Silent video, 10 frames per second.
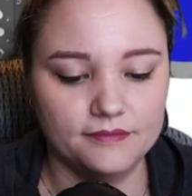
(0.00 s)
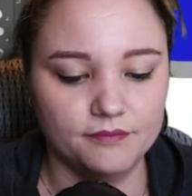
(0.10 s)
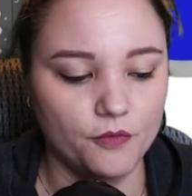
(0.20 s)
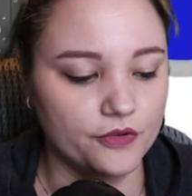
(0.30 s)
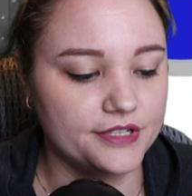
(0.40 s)

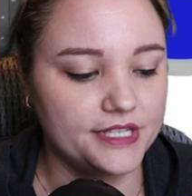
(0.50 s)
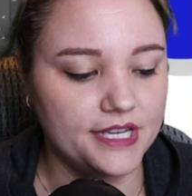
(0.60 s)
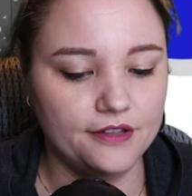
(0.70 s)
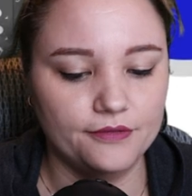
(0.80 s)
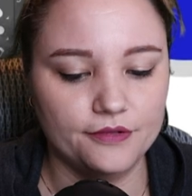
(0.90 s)
more
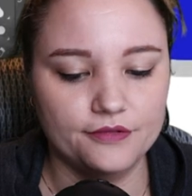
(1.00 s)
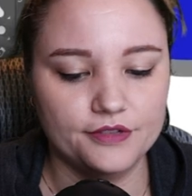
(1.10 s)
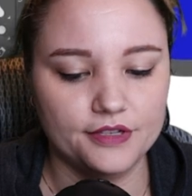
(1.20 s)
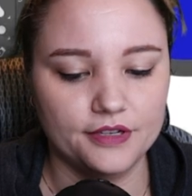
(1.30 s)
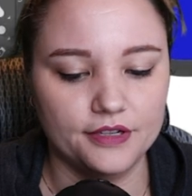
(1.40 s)
see-through
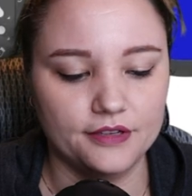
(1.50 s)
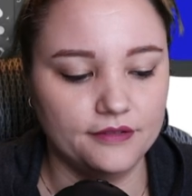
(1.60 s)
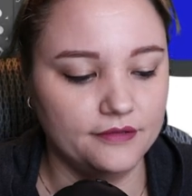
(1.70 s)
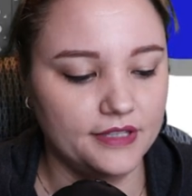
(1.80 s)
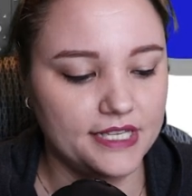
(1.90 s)
to
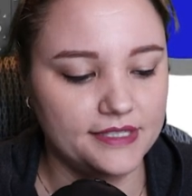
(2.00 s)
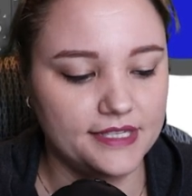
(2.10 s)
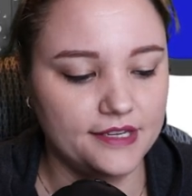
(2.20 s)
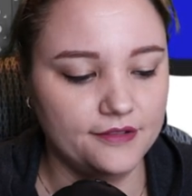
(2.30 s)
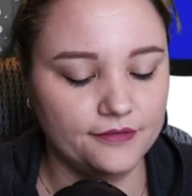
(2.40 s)
less
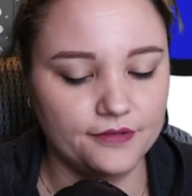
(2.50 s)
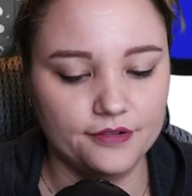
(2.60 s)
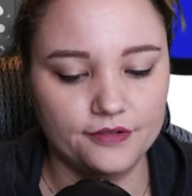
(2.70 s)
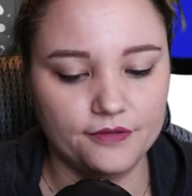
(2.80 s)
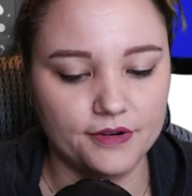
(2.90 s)

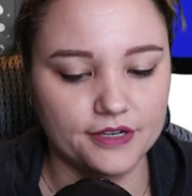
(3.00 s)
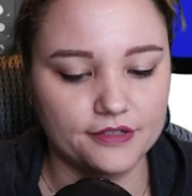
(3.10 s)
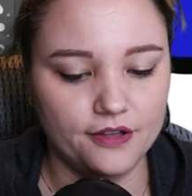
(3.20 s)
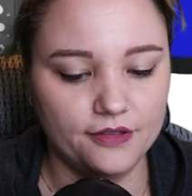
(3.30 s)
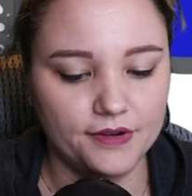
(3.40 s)
see-through to where it's
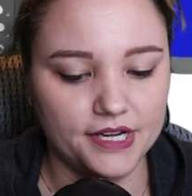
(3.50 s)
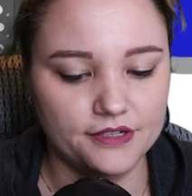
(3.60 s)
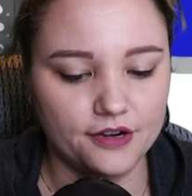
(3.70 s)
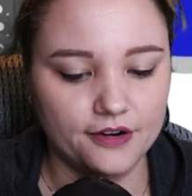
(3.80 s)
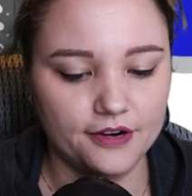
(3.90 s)
all the way
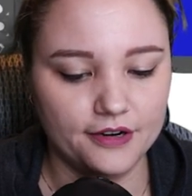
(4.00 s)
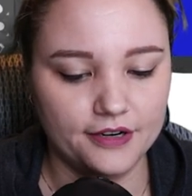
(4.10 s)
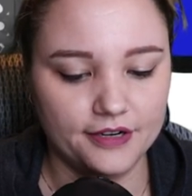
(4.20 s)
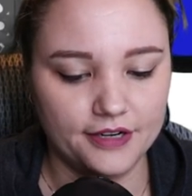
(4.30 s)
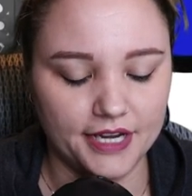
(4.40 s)
dark.
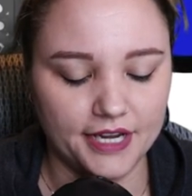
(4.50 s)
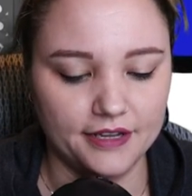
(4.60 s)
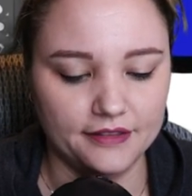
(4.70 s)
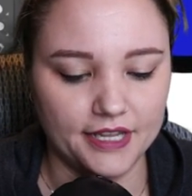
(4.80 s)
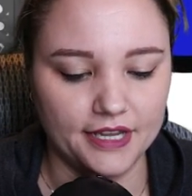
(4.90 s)

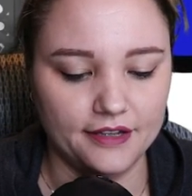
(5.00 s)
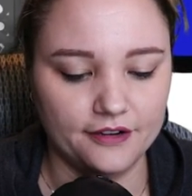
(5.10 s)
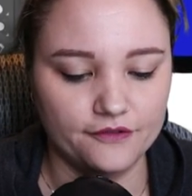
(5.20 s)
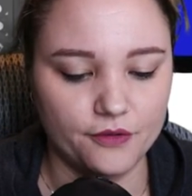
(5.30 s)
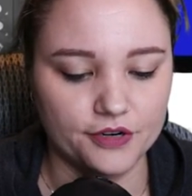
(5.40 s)
And then
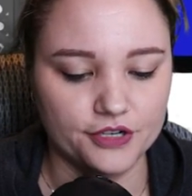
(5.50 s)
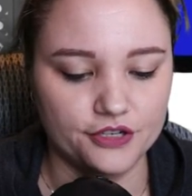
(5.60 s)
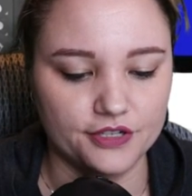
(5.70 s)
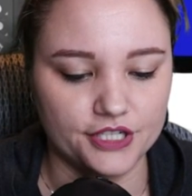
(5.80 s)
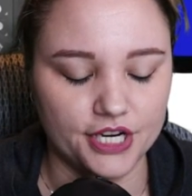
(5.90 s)
of course you
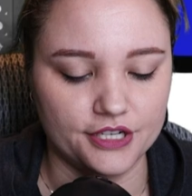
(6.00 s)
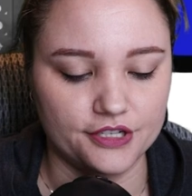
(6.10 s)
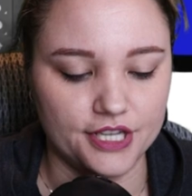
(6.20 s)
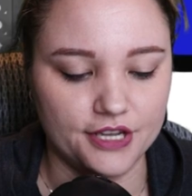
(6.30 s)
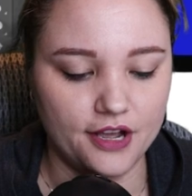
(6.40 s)
can change
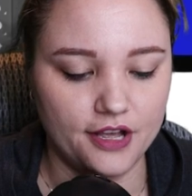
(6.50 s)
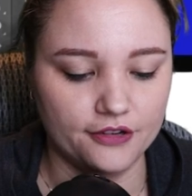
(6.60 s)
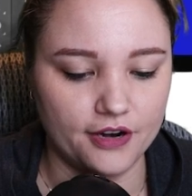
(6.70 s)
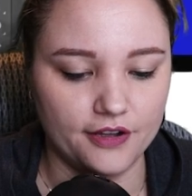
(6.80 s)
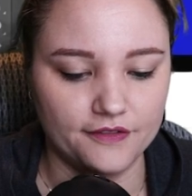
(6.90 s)
the color
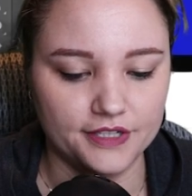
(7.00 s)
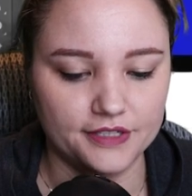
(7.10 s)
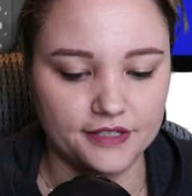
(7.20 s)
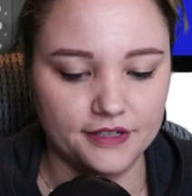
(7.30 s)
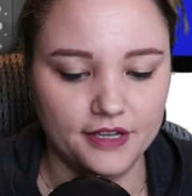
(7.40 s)
of
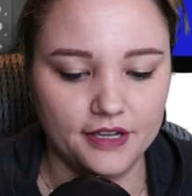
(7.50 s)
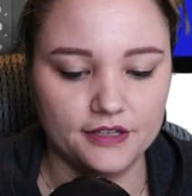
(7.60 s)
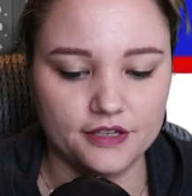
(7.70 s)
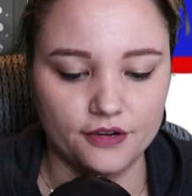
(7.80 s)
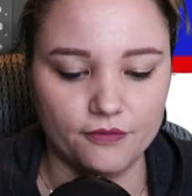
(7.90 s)
it
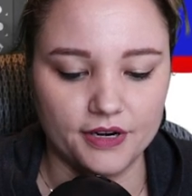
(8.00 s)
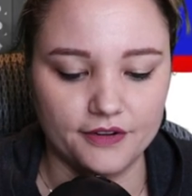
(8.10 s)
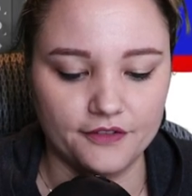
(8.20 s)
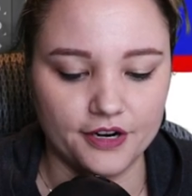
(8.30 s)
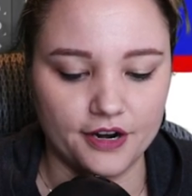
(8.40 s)
to
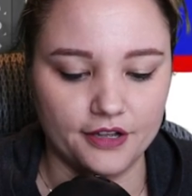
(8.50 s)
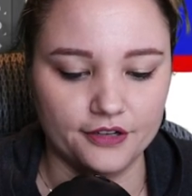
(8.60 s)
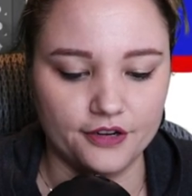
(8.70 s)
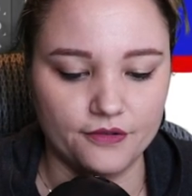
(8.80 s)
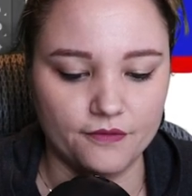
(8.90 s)
whatever color
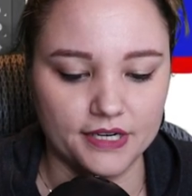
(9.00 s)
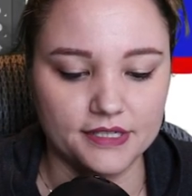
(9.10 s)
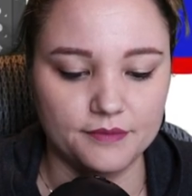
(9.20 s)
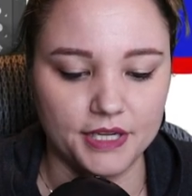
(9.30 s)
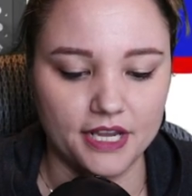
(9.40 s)
you want it
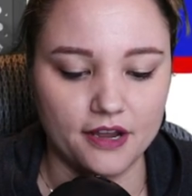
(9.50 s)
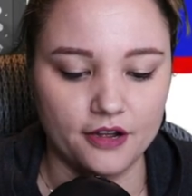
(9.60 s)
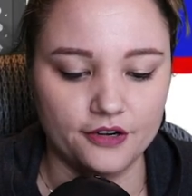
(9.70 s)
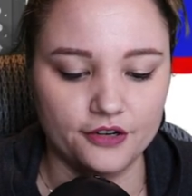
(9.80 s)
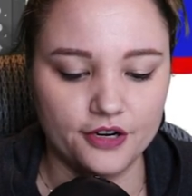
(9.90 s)
to be
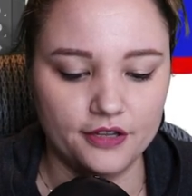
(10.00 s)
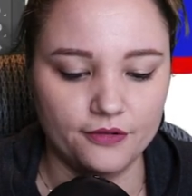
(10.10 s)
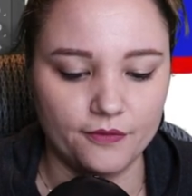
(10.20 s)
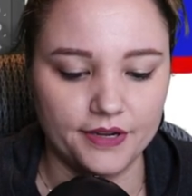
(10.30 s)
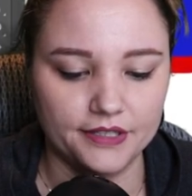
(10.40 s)
on your color
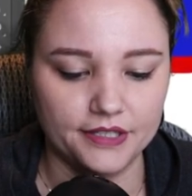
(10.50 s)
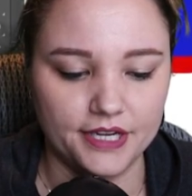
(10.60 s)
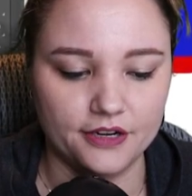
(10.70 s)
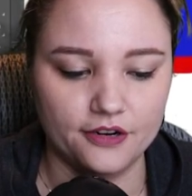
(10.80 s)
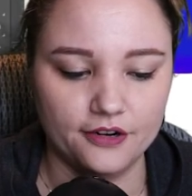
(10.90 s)
wheel
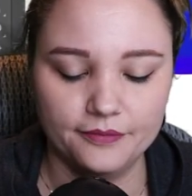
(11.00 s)
here.